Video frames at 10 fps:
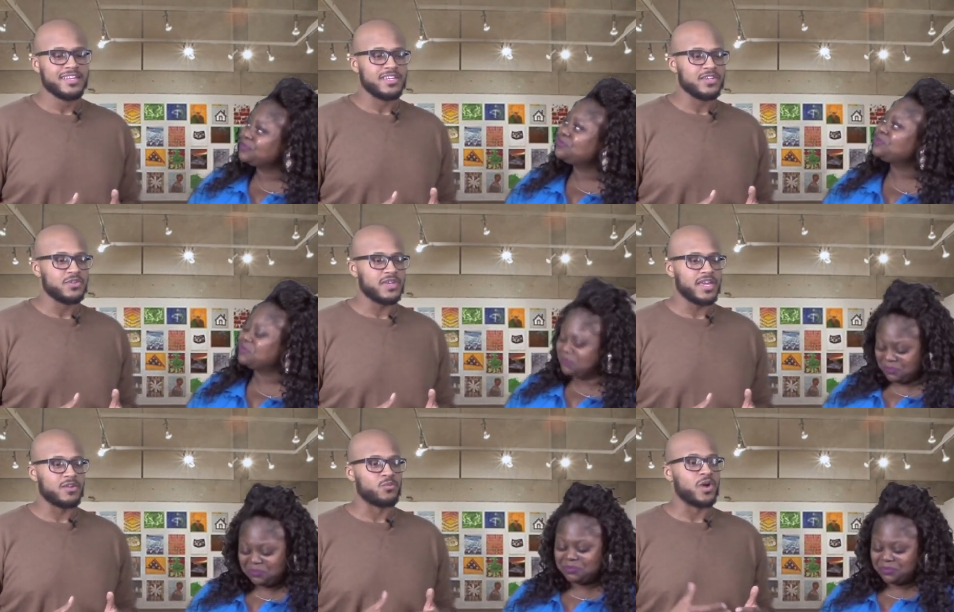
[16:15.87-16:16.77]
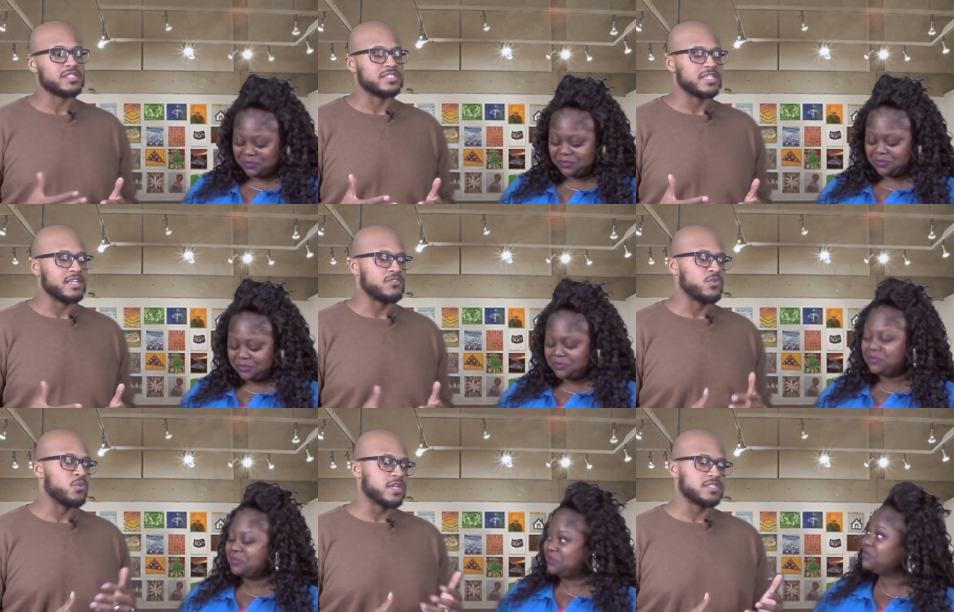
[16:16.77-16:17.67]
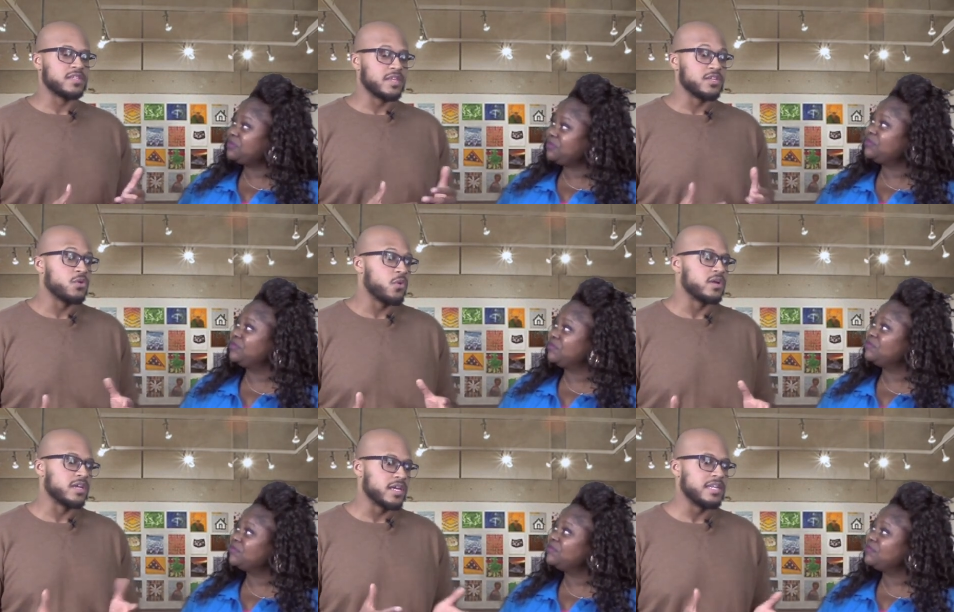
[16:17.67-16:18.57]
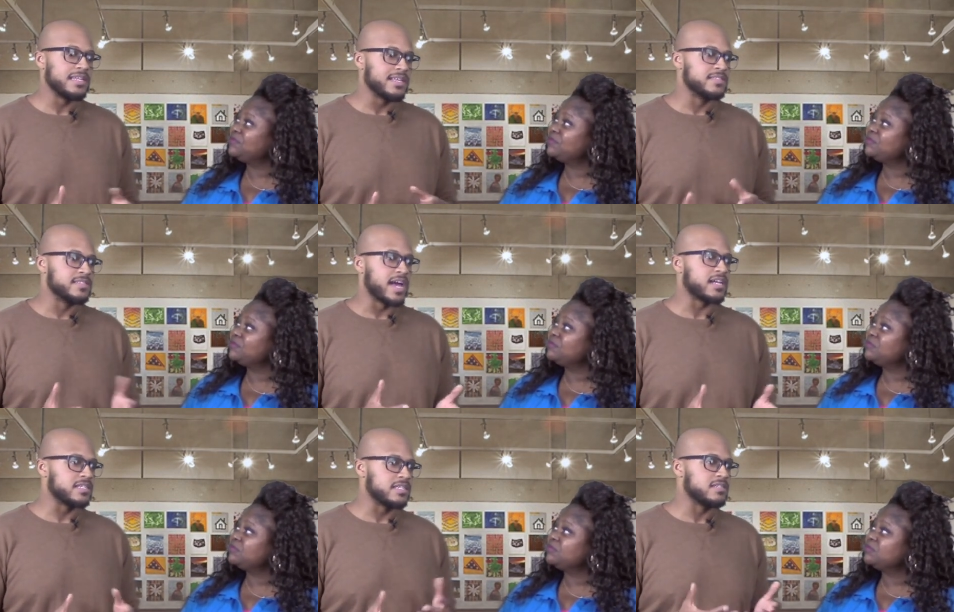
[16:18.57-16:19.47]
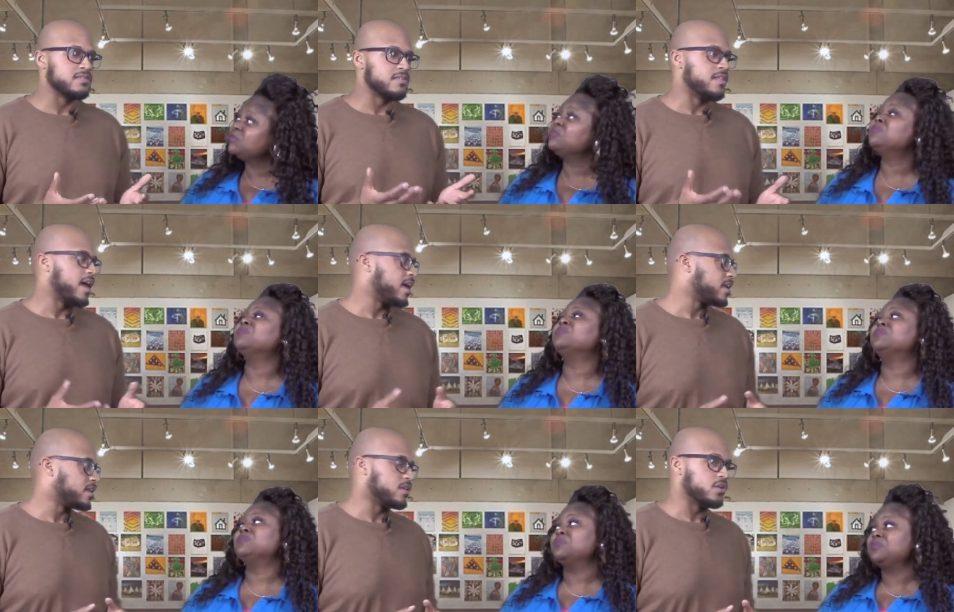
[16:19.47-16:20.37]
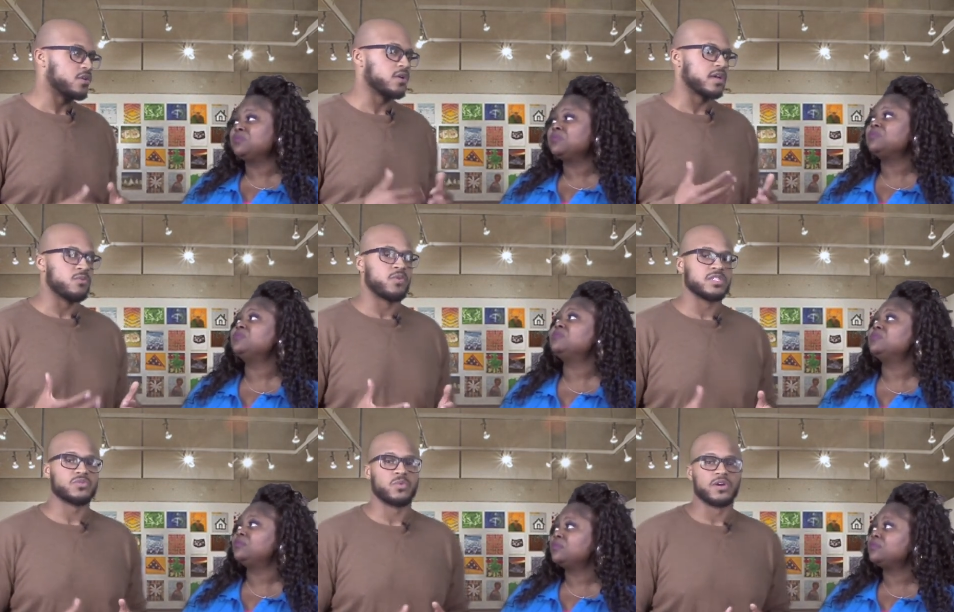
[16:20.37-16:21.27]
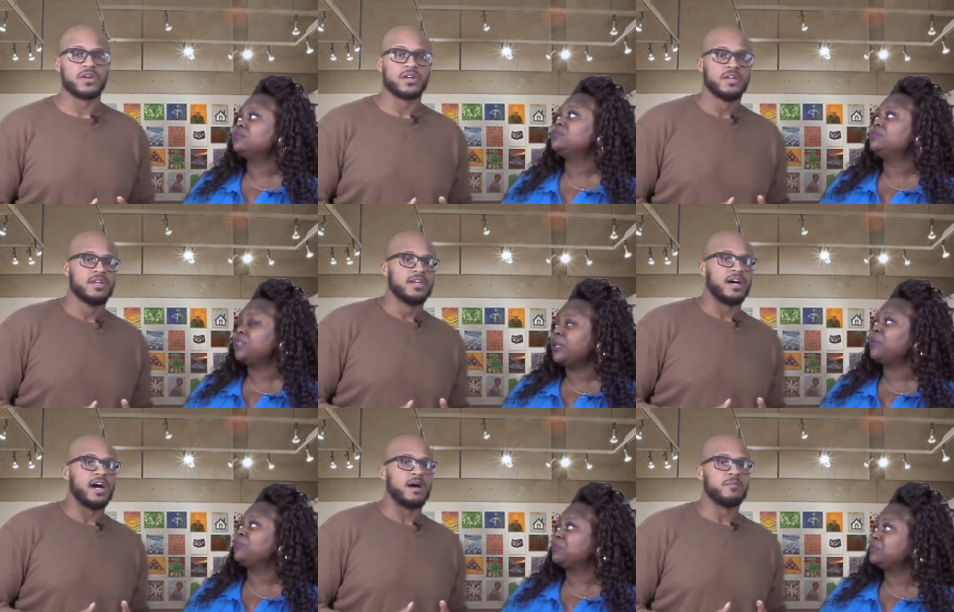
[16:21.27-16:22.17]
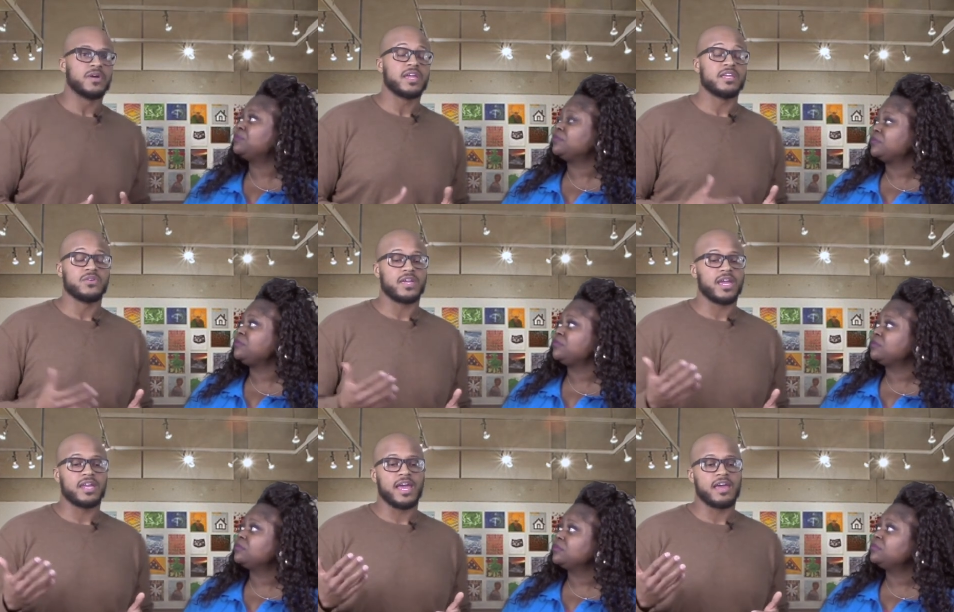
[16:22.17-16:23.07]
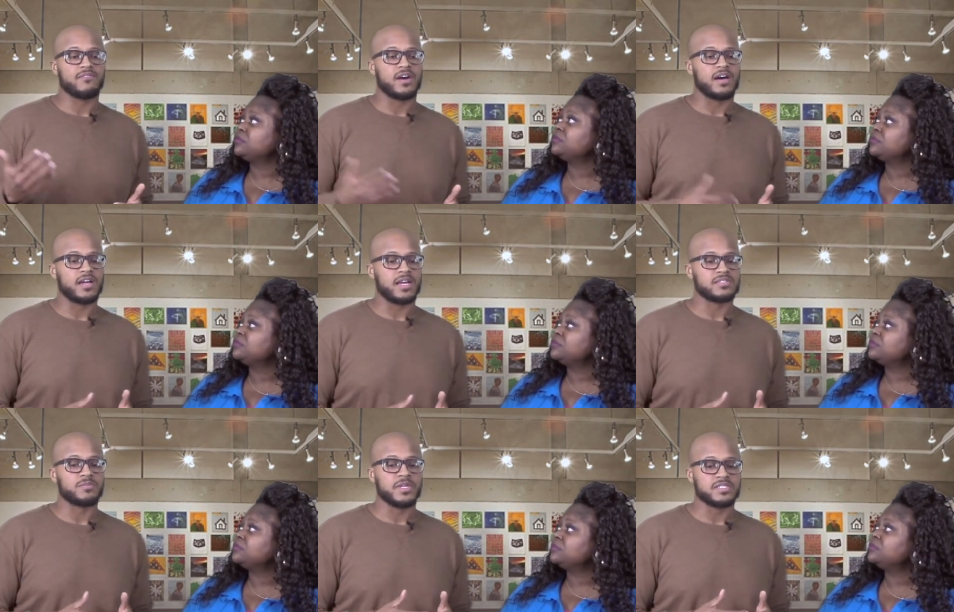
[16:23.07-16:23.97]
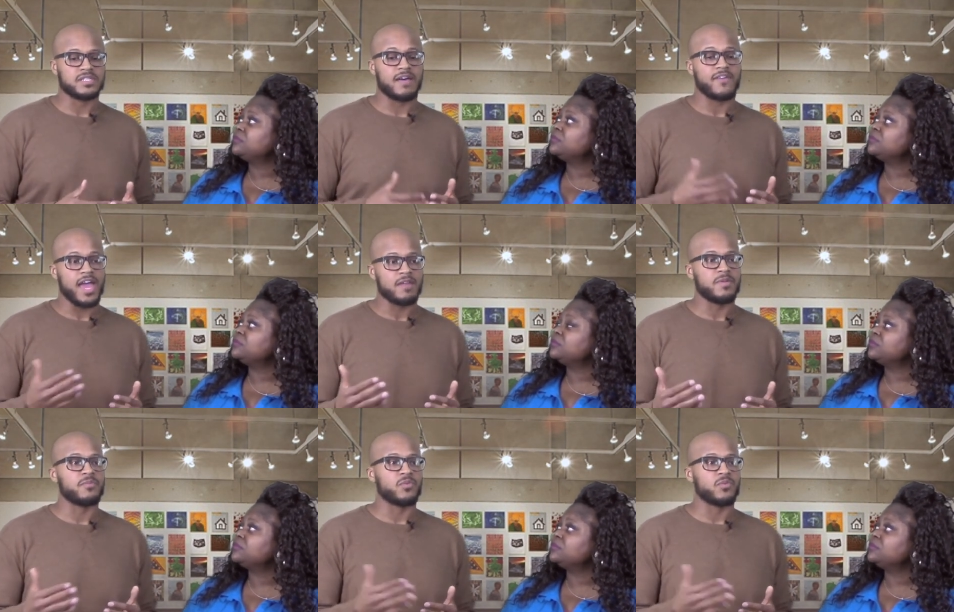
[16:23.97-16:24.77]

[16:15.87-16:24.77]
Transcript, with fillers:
Speaker 1: you can't rush it. If you rush it, then you're going to get exactly mm. that. You know, you're going to get rushed work. Yeah. Um, but yeah, you can have uh, custom pieces. I've had people